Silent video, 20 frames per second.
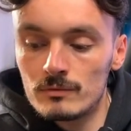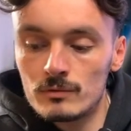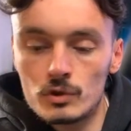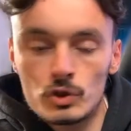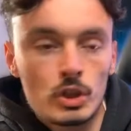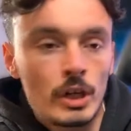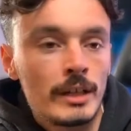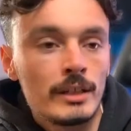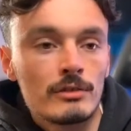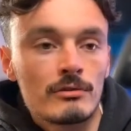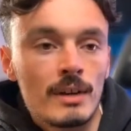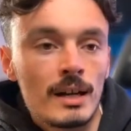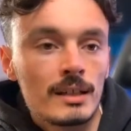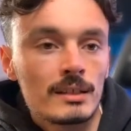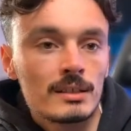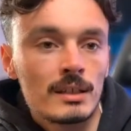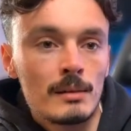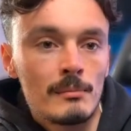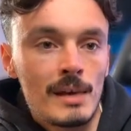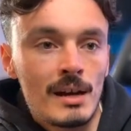train
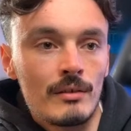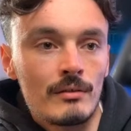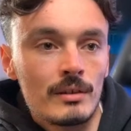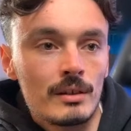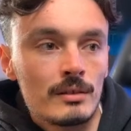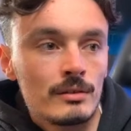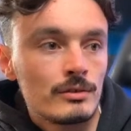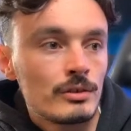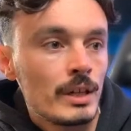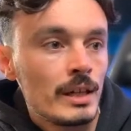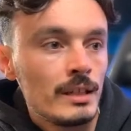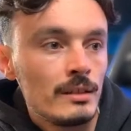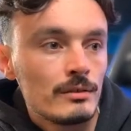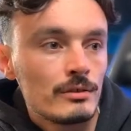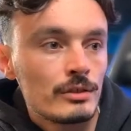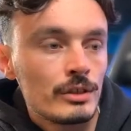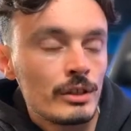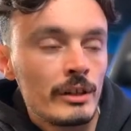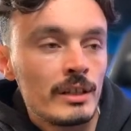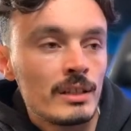tracks and
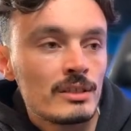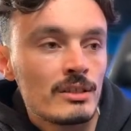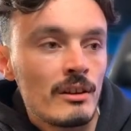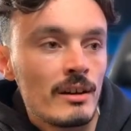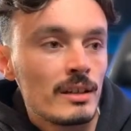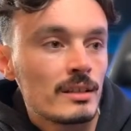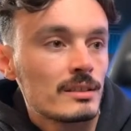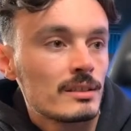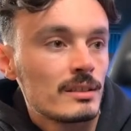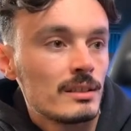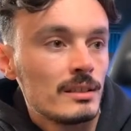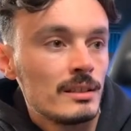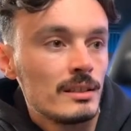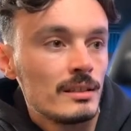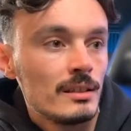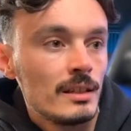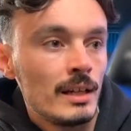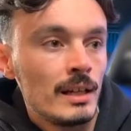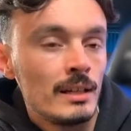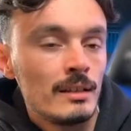train tracks
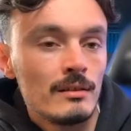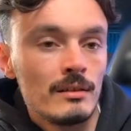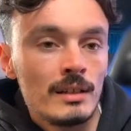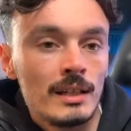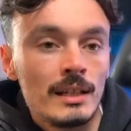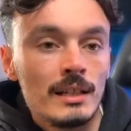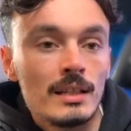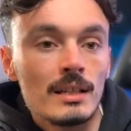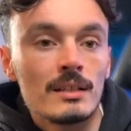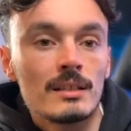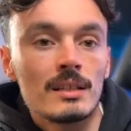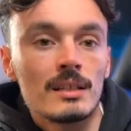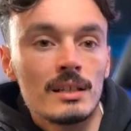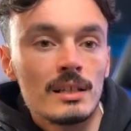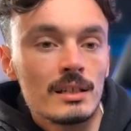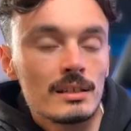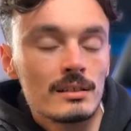lead into the